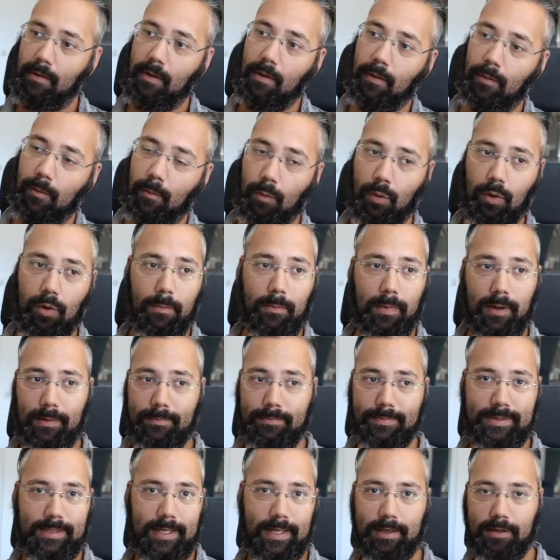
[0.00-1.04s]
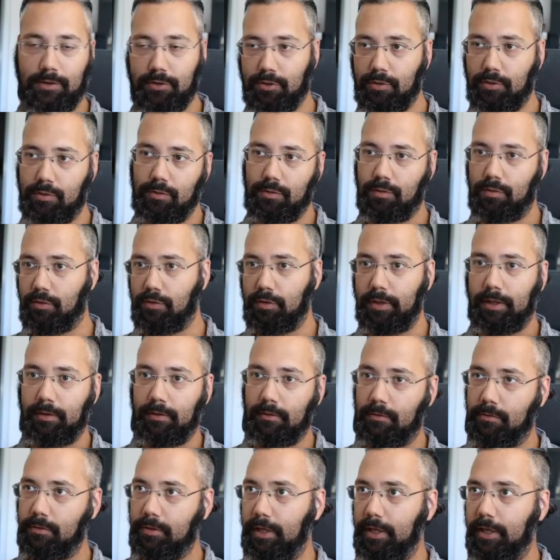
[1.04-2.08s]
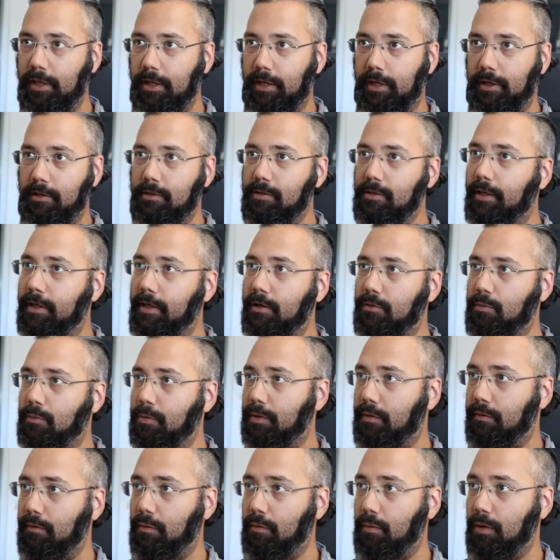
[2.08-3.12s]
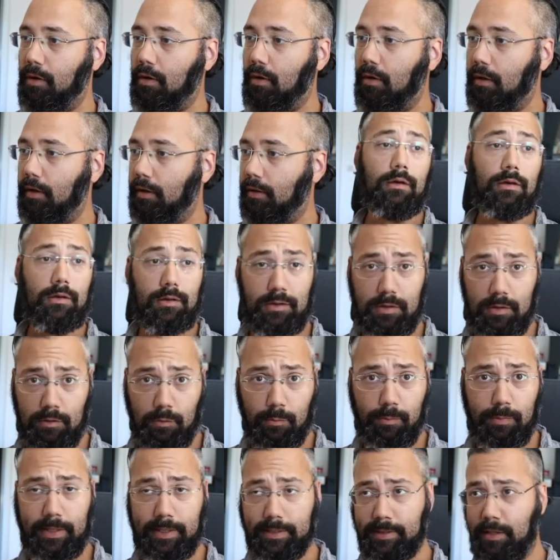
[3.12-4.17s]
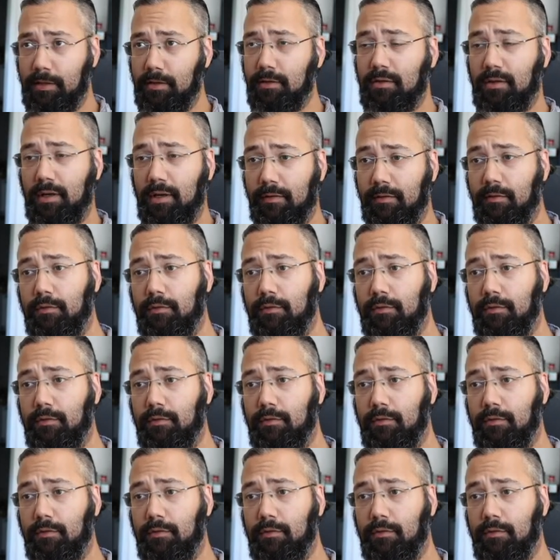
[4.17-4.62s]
warm-up / strength training / whatever you want to call it. It's a cool place. I also have a